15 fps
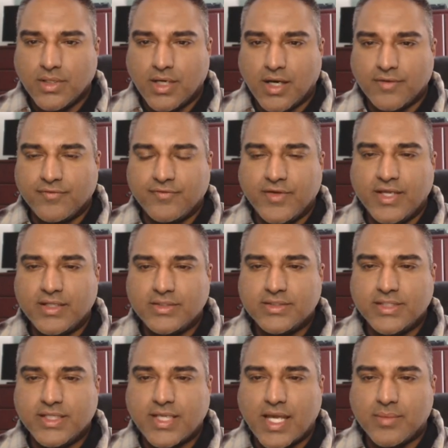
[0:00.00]
A failed
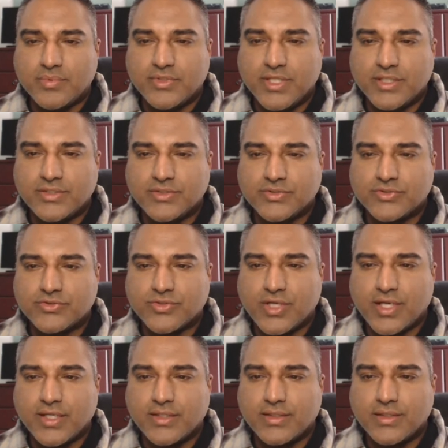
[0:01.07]
decapitation
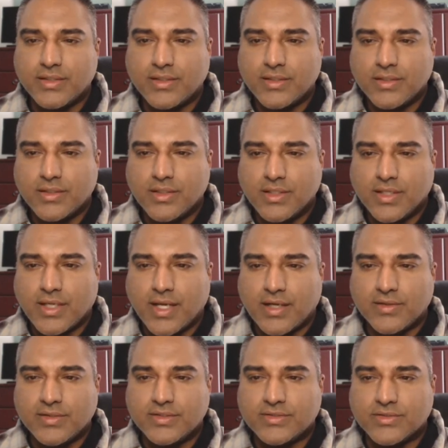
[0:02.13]
strike
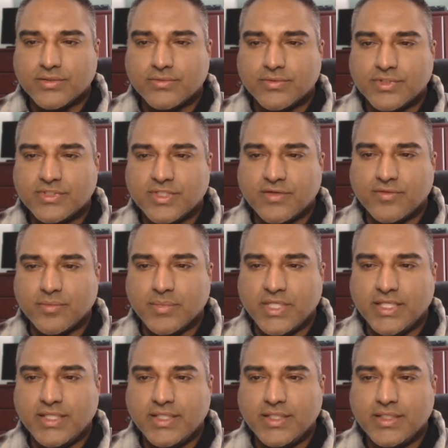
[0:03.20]
carries the risk of
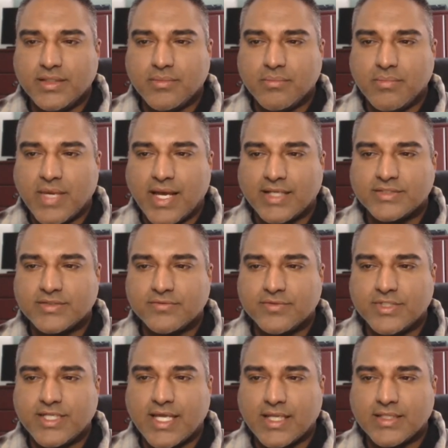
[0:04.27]
immediate massive
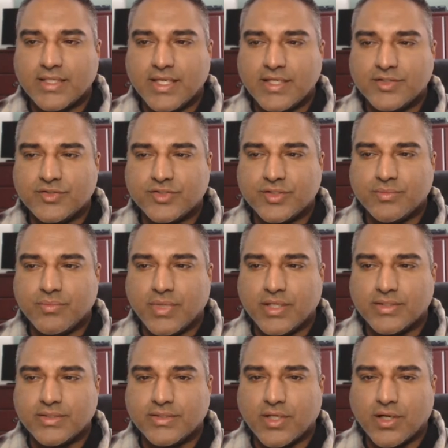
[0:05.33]
retaliation by
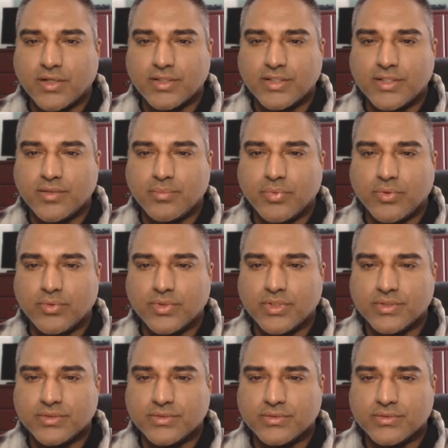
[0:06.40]
the targeted opponent.